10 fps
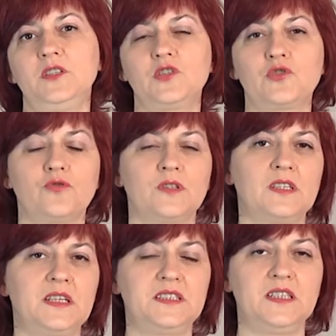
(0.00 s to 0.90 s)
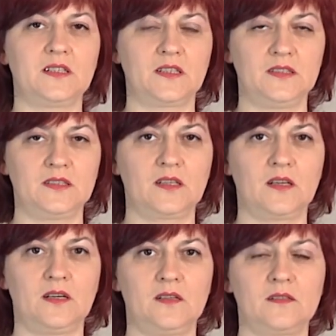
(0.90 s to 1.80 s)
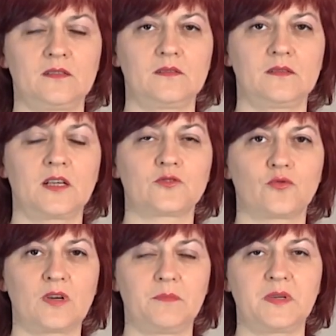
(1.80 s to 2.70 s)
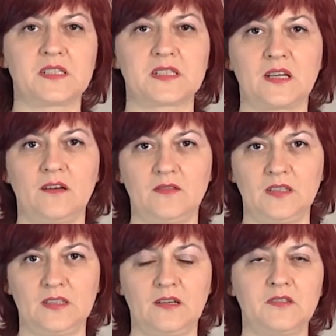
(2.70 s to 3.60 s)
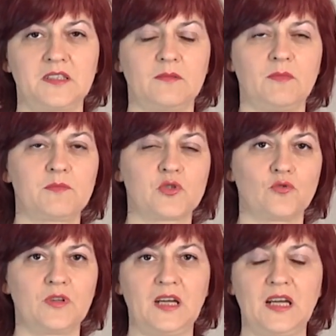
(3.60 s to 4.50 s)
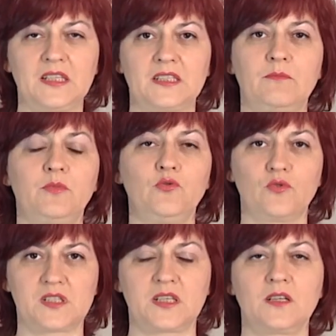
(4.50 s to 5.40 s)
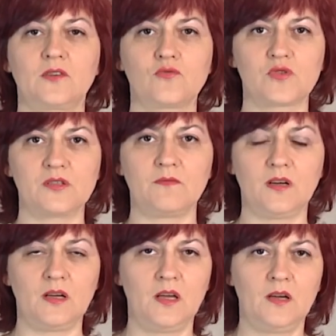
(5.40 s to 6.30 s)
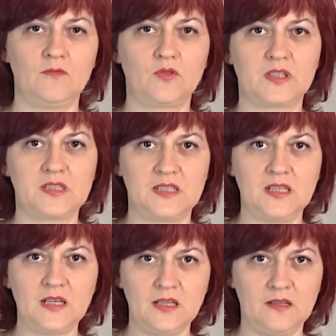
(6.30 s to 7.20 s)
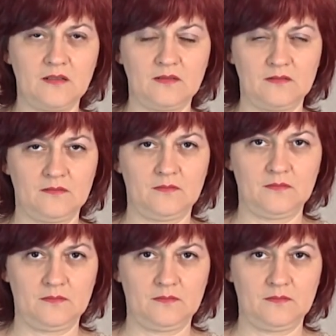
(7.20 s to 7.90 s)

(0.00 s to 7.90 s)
Bruges lace. Let's look at me. This is the white tunic. In this case was made with big